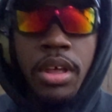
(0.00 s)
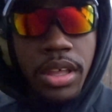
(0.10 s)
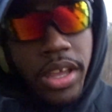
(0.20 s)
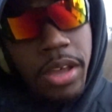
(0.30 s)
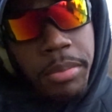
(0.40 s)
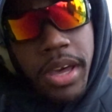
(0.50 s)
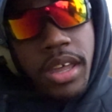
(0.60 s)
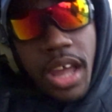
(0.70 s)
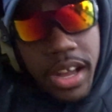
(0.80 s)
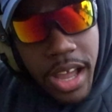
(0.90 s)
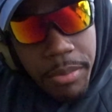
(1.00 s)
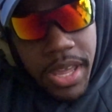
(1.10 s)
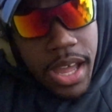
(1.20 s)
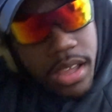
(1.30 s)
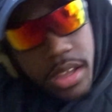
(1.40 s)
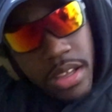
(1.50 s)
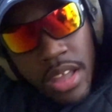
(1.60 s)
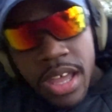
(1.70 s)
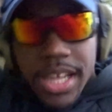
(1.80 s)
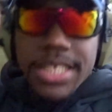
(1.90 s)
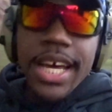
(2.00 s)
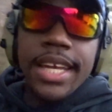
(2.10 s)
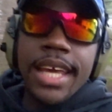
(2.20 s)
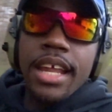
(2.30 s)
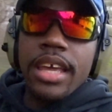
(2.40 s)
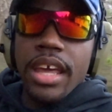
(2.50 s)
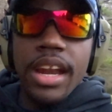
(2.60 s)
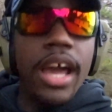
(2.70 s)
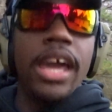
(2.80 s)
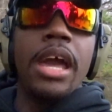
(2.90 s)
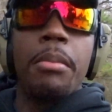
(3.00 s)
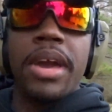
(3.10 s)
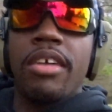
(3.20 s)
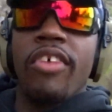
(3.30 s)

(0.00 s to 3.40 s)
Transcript: Yeah, man, y'all got me out here. This how dedicated I am, man.